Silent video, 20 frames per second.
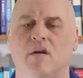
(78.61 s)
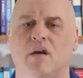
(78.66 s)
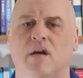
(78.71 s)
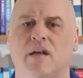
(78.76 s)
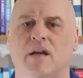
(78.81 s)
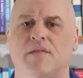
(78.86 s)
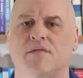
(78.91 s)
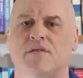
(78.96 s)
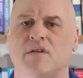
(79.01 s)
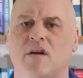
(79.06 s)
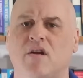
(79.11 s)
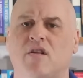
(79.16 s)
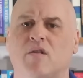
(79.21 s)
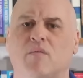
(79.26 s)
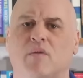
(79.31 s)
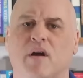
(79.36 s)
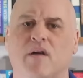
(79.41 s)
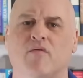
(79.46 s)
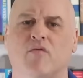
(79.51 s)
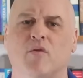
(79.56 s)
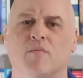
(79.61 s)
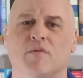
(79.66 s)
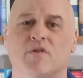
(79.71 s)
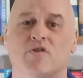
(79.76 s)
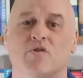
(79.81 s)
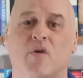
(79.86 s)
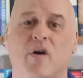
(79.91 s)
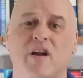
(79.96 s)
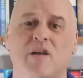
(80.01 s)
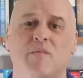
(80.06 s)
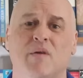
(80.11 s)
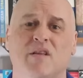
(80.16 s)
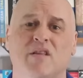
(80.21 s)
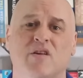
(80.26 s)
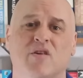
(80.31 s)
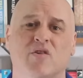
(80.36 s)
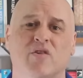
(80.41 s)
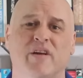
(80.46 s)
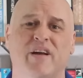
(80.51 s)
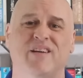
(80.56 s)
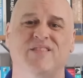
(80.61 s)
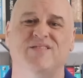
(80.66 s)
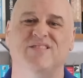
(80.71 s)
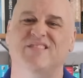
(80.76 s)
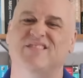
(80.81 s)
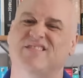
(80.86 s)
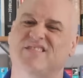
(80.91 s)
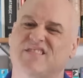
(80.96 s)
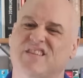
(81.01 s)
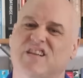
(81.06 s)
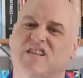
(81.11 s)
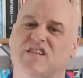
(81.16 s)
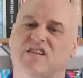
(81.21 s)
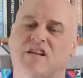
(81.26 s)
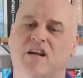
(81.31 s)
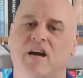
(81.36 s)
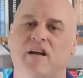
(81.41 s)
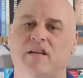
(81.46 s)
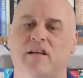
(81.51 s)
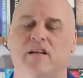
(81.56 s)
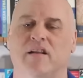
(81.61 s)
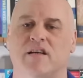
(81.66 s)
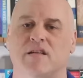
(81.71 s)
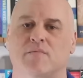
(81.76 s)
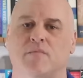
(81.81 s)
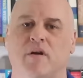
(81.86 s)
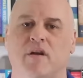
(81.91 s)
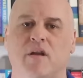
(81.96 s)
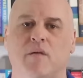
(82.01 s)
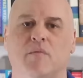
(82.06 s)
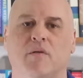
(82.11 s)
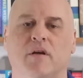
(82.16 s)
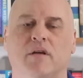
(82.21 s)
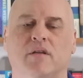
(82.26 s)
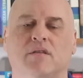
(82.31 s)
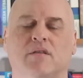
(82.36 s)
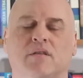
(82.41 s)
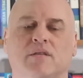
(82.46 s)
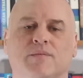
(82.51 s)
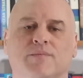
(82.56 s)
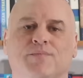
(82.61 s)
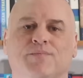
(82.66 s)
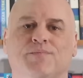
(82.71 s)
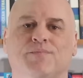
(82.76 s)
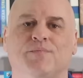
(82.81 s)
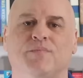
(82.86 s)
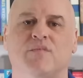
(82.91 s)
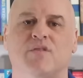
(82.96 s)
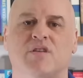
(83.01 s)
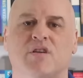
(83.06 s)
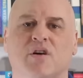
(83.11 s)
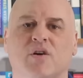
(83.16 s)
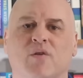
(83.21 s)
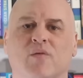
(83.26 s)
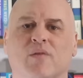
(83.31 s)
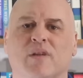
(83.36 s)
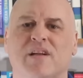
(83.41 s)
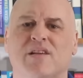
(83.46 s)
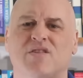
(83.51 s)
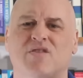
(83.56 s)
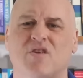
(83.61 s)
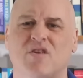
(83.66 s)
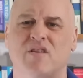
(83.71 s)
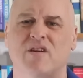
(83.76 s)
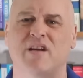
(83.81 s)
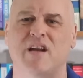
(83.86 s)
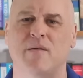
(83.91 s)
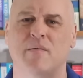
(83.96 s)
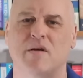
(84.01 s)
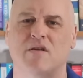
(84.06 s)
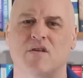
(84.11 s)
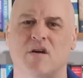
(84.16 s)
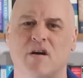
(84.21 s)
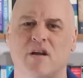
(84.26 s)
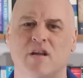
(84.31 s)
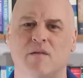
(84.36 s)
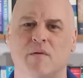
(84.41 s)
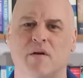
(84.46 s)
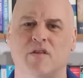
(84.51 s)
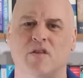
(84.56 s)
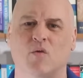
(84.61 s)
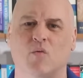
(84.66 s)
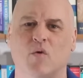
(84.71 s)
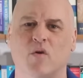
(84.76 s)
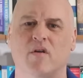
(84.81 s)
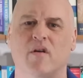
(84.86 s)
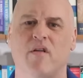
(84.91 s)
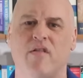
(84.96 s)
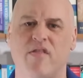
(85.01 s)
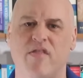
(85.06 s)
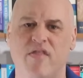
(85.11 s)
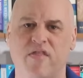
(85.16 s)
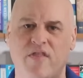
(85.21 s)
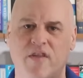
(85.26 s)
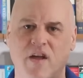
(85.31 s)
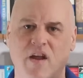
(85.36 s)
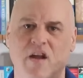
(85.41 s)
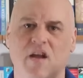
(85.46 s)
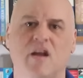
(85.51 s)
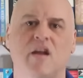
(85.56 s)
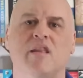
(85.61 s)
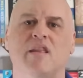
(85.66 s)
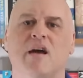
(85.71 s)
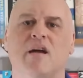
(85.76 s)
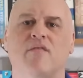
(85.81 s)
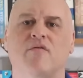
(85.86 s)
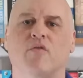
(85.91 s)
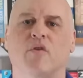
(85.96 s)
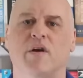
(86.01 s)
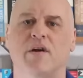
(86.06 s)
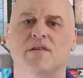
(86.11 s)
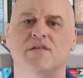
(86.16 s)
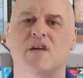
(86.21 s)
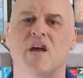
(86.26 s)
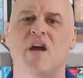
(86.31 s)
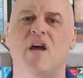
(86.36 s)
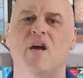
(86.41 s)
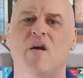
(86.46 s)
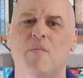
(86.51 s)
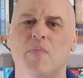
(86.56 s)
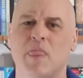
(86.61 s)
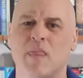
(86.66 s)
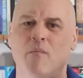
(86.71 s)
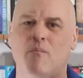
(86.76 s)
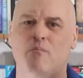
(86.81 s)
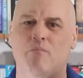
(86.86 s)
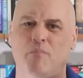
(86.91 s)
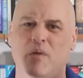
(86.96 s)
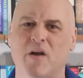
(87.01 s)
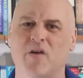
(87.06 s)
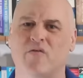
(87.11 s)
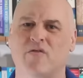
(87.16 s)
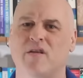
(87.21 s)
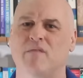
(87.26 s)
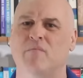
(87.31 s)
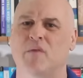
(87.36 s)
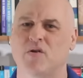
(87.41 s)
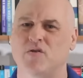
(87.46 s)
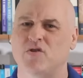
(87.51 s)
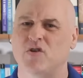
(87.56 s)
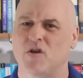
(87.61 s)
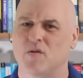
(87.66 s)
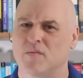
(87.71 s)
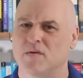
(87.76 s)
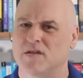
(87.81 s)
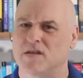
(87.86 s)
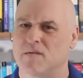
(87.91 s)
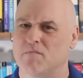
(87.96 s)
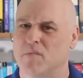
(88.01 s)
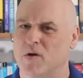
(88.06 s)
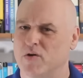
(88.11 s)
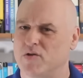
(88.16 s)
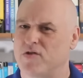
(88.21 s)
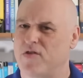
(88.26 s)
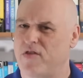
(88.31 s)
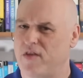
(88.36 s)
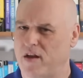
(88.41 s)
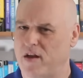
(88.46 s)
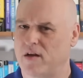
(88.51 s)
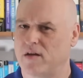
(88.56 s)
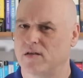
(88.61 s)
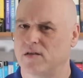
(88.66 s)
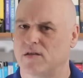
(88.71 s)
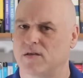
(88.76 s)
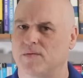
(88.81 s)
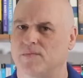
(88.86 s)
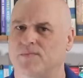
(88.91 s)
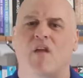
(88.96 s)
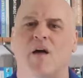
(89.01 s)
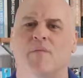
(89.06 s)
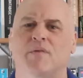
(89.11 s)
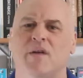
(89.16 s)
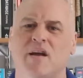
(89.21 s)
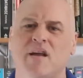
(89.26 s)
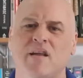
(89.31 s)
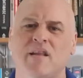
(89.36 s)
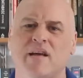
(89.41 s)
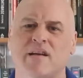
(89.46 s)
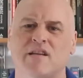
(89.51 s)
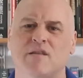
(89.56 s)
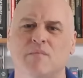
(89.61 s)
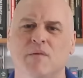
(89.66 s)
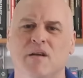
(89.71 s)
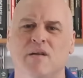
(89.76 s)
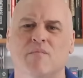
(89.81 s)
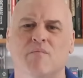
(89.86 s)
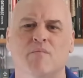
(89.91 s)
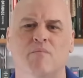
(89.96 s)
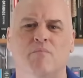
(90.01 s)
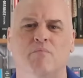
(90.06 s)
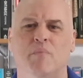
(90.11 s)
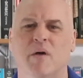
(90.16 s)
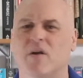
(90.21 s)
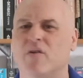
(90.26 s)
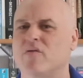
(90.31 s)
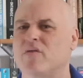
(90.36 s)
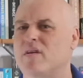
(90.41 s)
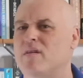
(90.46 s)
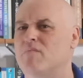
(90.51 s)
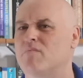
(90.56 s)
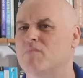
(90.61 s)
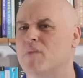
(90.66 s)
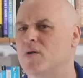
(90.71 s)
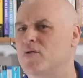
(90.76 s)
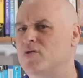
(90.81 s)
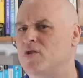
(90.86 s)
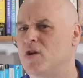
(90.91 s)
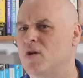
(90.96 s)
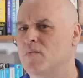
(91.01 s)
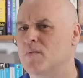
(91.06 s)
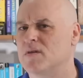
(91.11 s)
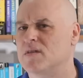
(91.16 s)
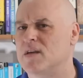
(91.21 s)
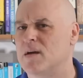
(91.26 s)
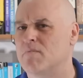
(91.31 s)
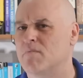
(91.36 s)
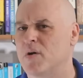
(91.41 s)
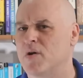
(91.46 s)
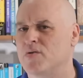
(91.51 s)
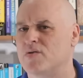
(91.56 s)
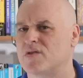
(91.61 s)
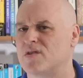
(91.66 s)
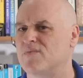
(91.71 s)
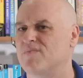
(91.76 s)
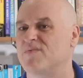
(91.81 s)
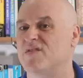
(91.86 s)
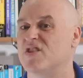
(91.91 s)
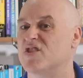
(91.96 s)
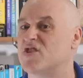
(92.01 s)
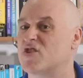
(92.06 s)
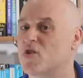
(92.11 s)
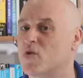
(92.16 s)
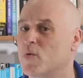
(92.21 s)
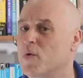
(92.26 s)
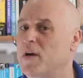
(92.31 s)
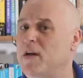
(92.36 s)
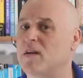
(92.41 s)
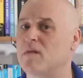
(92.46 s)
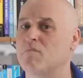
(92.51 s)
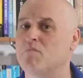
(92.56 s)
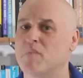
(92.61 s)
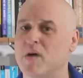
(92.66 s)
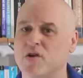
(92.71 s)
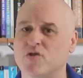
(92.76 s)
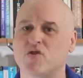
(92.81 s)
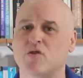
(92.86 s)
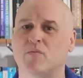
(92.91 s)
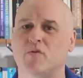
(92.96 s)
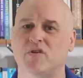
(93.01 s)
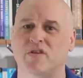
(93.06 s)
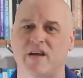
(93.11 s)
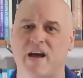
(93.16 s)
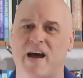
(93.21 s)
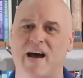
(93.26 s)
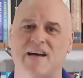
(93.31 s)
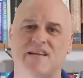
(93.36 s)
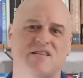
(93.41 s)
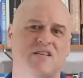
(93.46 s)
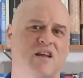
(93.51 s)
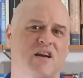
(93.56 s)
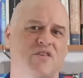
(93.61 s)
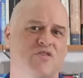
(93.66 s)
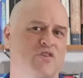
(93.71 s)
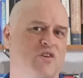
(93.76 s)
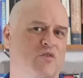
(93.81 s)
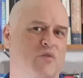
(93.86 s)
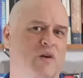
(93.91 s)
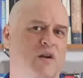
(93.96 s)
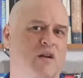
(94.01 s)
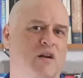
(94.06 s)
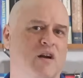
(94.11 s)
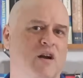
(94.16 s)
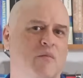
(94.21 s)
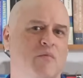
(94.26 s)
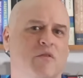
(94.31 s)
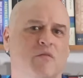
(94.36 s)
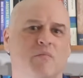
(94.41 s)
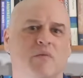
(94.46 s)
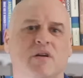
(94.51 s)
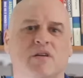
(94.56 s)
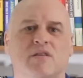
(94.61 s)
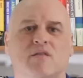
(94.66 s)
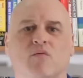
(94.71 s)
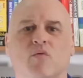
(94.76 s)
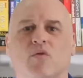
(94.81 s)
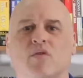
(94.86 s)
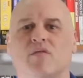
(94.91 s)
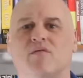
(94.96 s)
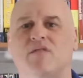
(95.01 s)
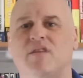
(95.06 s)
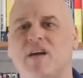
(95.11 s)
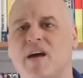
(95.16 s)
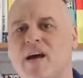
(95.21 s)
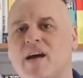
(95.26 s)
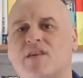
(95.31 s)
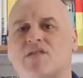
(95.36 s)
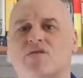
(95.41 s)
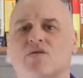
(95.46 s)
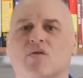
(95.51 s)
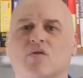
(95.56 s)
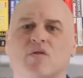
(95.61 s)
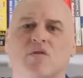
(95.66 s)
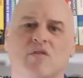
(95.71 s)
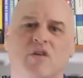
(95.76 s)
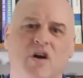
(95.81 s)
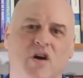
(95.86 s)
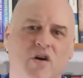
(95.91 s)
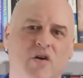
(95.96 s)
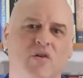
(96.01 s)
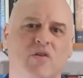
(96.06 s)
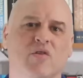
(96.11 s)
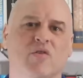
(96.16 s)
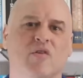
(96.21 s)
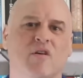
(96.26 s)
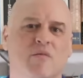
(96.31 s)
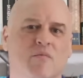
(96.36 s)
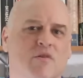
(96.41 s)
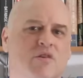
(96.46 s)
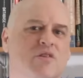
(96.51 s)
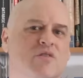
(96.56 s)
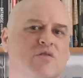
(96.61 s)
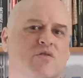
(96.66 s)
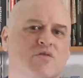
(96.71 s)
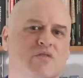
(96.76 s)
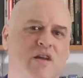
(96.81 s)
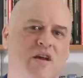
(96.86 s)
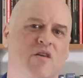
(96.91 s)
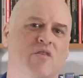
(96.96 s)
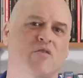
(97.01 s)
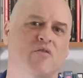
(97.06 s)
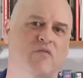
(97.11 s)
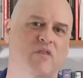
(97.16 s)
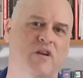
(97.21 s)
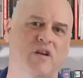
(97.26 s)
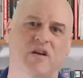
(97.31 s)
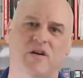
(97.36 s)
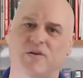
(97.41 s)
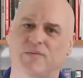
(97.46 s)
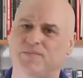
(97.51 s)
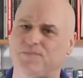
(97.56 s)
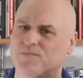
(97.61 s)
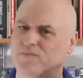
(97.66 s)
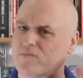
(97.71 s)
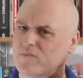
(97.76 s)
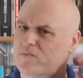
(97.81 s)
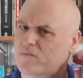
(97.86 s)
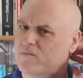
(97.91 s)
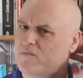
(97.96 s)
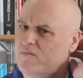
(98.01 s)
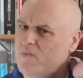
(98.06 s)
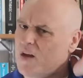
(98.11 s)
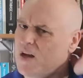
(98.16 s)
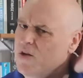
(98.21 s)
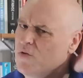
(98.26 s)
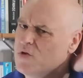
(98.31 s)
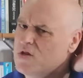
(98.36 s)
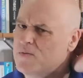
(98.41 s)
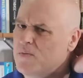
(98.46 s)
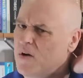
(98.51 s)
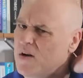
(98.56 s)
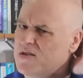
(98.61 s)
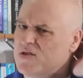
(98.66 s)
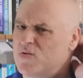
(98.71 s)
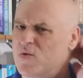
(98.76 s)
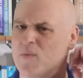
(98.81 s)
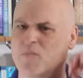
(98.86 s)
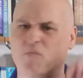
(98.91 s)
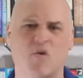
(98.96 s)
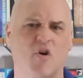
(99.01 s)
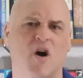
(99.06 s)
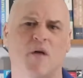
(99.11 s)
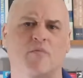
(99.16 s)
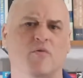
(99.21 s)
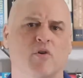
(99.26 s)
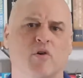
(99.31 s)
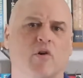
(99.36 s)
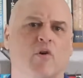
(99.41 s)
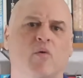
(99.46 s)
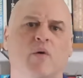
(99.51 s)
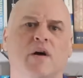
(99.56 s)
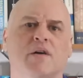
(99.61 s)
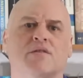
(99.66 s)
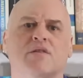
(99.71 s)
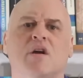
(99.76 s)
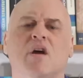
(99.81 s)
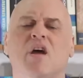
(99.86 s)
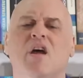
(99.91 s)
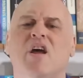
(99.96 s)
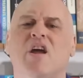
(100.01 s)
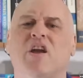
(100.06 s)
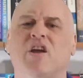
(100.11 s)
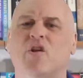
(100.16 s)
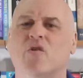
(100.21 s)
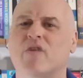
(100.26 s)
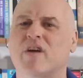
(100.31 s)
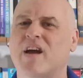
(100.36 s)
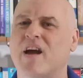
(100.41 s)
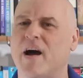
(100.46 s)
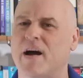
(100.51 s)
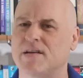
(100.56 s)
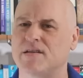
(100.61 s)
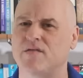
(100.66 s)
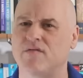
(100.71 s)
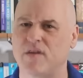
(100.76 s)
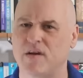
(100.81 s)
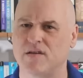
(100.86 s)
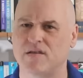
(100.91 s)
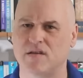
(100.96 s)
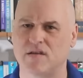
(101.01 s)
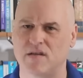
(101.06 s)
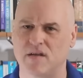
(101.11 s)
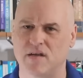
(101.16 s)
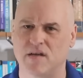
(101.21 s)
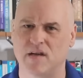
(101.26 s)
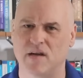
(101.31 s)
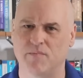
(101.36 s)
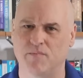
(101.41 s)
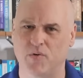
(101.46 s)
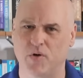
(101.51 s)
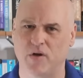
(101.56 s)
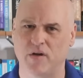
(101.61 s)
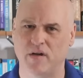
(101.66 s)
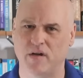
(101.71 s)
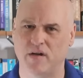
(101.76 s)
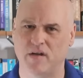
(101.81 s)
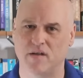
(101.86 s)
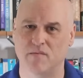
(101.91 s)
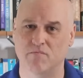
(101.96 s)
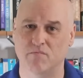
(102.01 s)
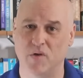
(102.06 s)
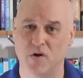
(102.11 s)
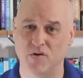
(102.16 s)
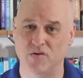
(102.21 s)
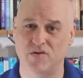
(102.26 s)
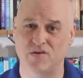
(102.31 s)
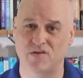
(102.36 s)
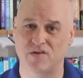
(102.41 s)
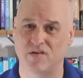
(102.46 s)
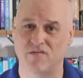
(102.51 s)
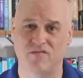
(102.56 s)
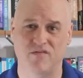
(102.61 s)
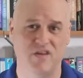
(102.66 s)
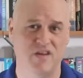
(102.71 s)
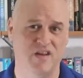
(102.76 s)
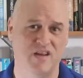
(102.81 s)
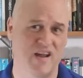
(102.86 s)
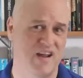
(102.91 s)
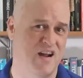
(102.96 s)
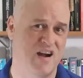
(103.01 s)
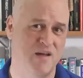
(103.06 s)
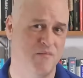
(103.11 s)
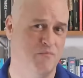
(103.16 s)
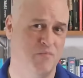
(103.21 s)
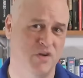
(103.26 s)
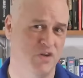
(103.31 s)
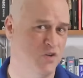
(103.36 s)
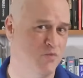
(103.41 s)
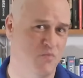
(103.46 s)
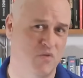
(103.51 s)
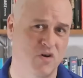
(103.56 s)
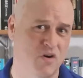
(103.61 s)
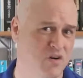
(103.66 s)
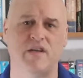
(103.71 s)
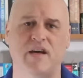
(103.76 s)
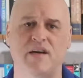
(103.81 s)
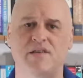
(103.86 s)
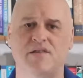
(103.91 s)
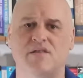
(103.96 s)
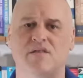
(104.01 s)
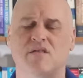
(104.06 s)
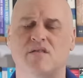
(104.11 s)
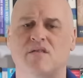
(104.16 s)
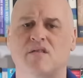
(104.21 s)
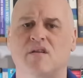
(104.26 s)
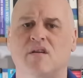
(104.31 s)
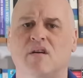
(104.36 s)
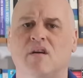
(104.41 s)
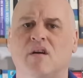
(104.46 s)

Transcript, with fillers: And I've stayed on the platform to try to make the internet a slightly less buggy place. So let's start today by talking about the word thing in that phrase, better than most humans at most things. I'm taking that to mean better than most humans at most discrete, measurable tasks like generating a couple of minutes of worth of text or code or images or sound or video in response to a prompt or request. You know, the kinds of things that tend to get put into the most of the AI benchmark tests.